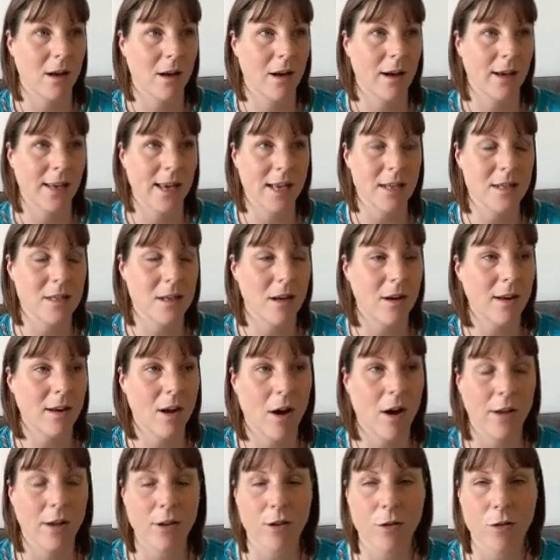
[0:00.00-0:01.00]
I guess I
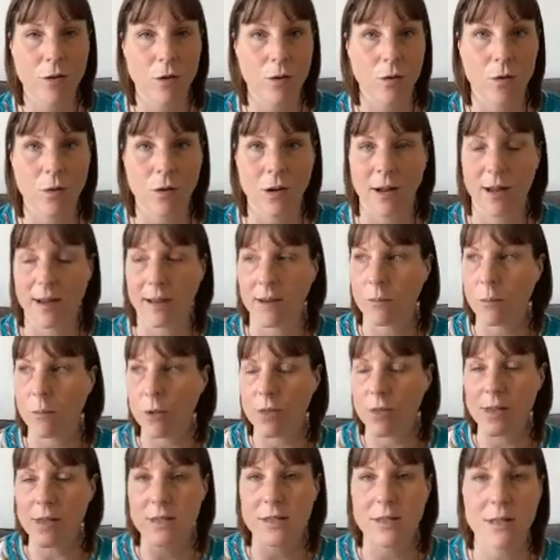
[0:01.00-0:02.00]
kind of thought like,
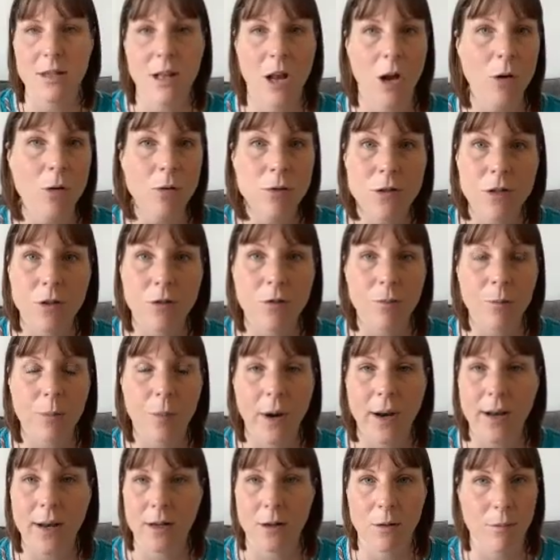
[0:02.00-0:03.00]
well, there's loads of
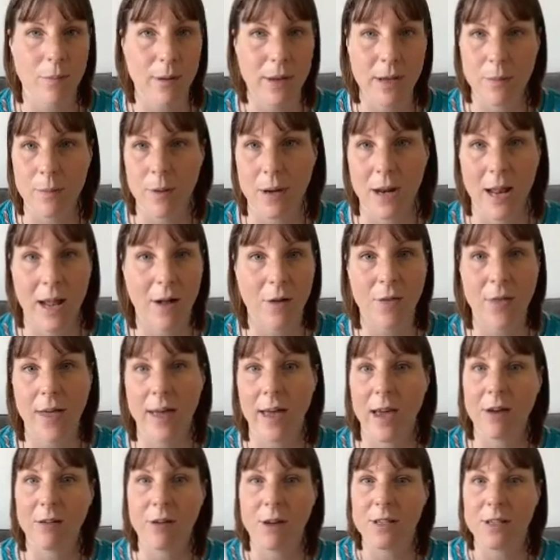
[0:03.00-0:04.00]
pregnant people out there.